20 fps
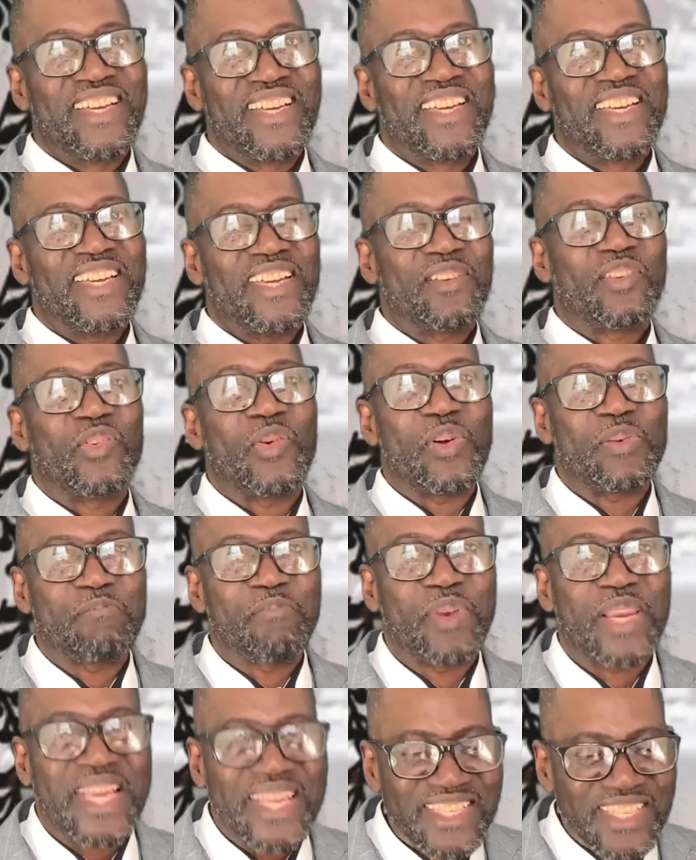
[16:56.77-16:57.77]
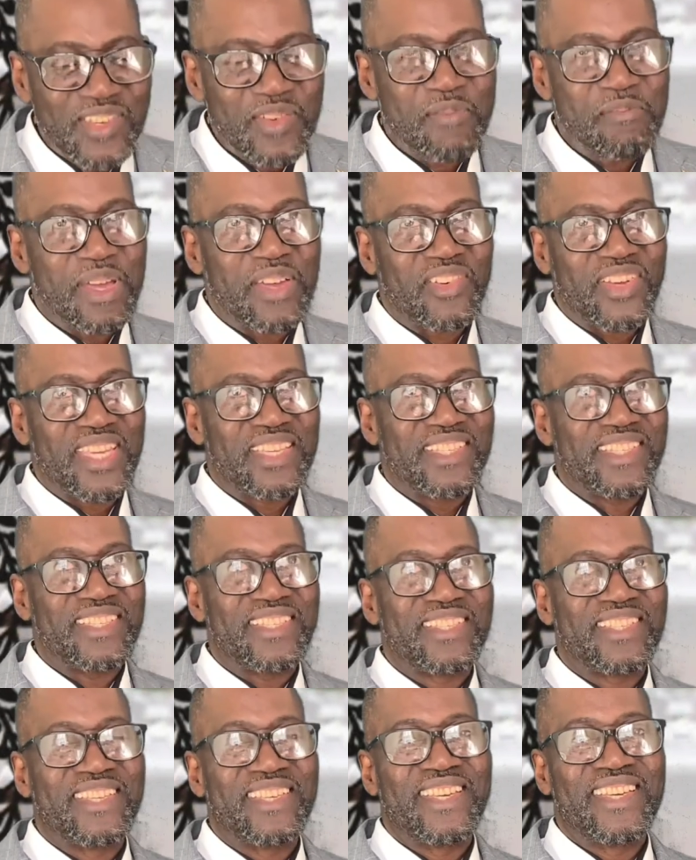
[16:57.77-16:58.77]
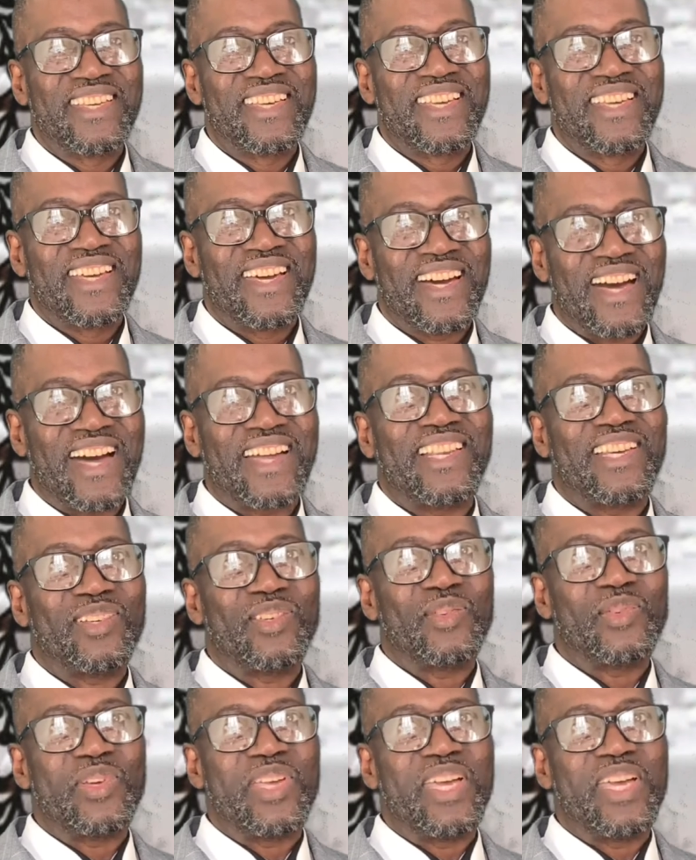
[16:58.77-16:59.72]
And God bless your marriages. Hallelujah.